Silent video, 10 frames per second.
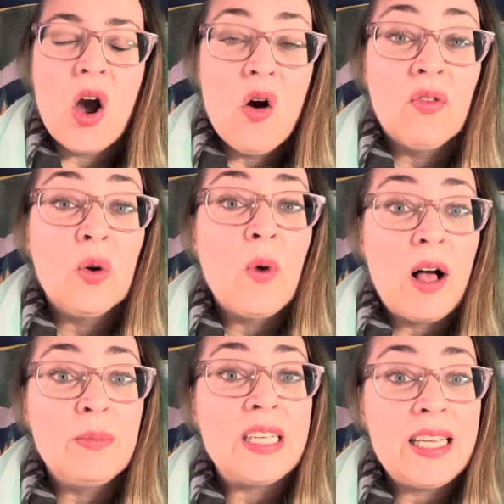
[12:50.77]

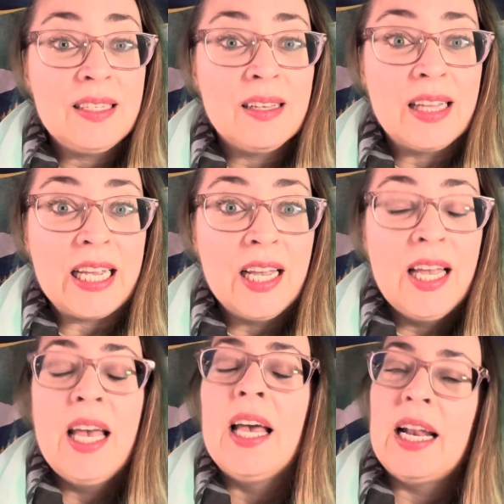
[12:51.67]
overwhelmed easily.
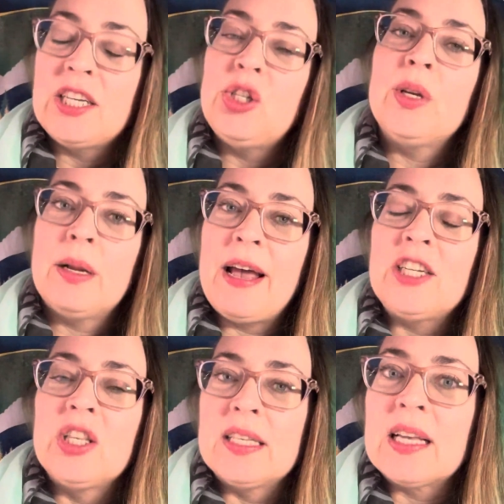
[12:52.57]
And as you can
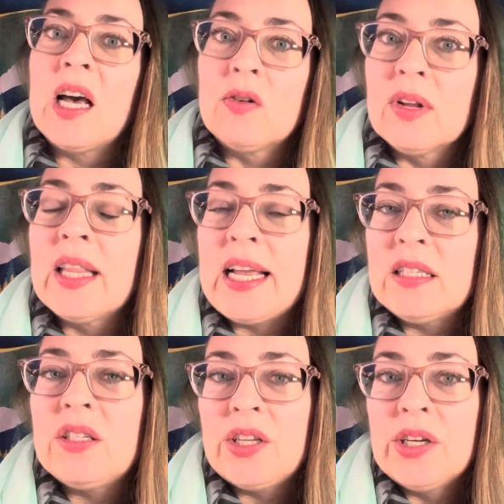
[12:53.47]
imagine, this kind of
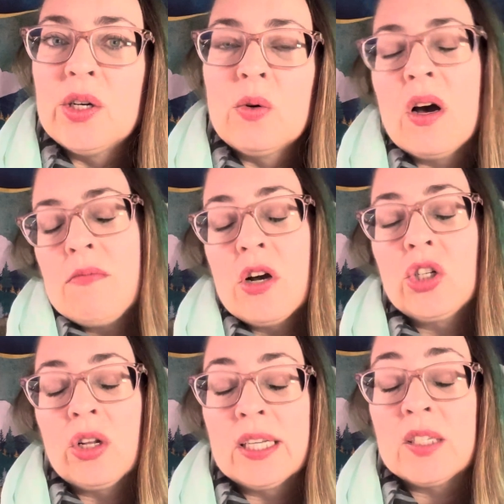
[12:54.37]
relates to
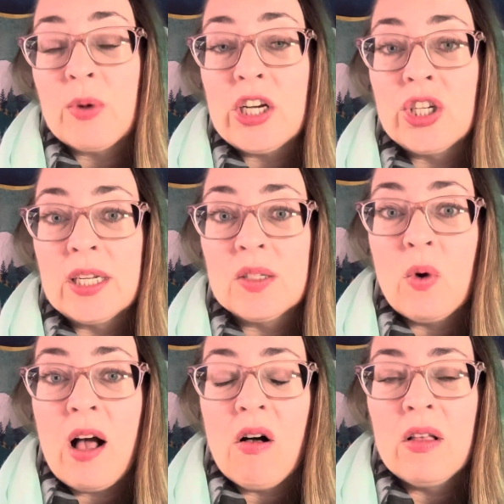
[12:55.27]
emotional expression as
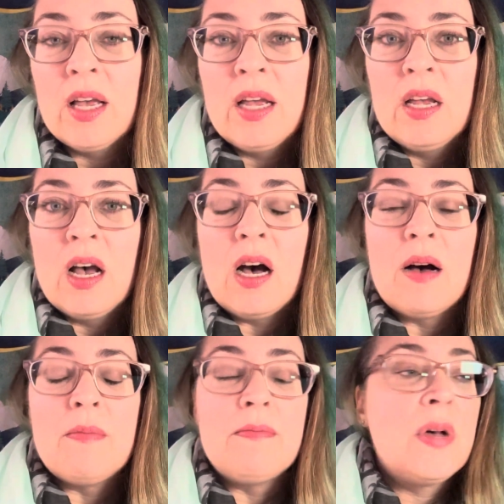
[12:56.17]
well.
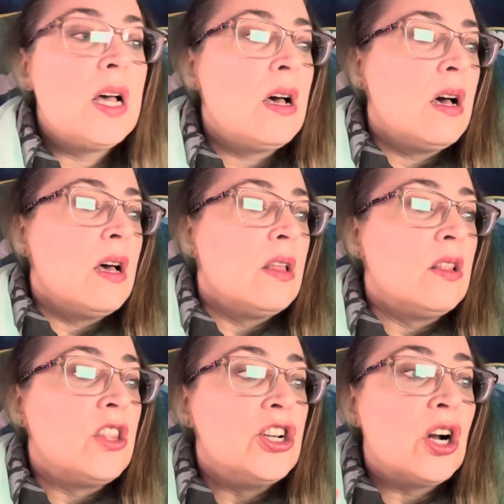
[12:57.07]
Um,
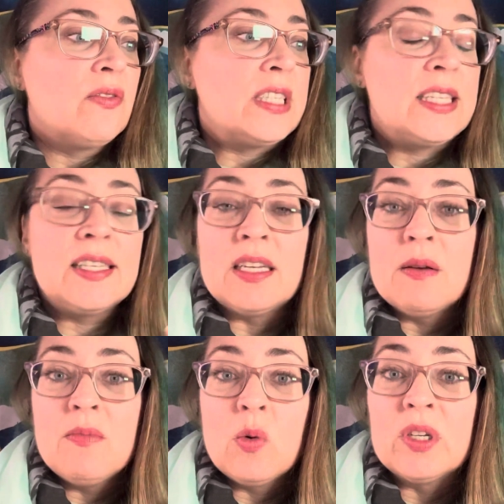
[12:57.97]
The nervous
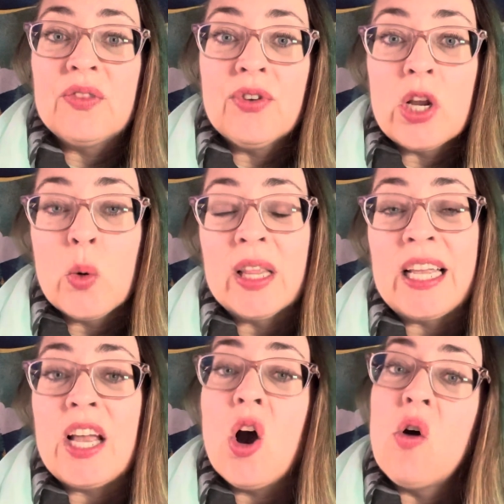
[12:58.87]
system was
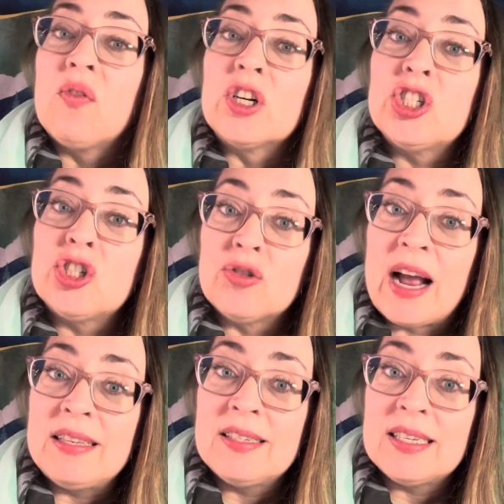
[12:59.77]
frequently
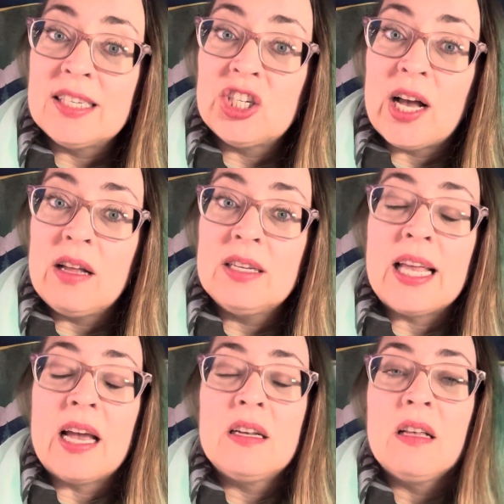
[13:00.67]
overstressed as a child.
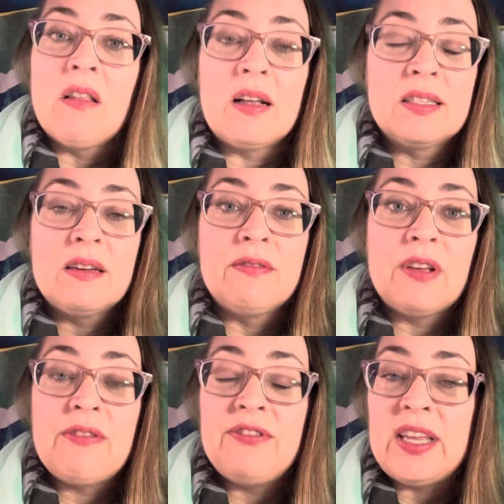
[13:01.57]
Again, lots of
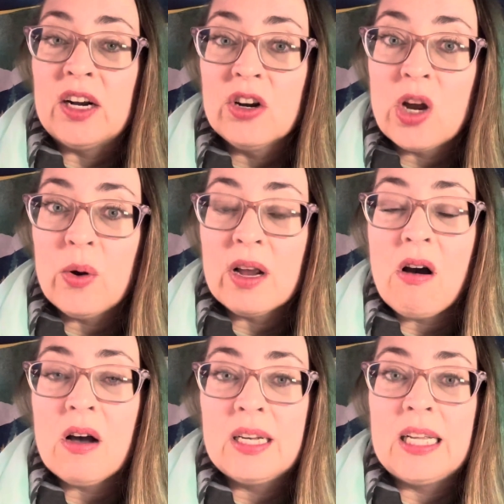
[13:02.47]
fear going
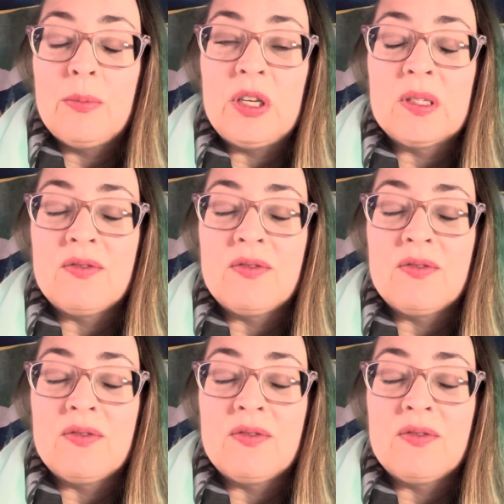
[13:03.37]
on in abusive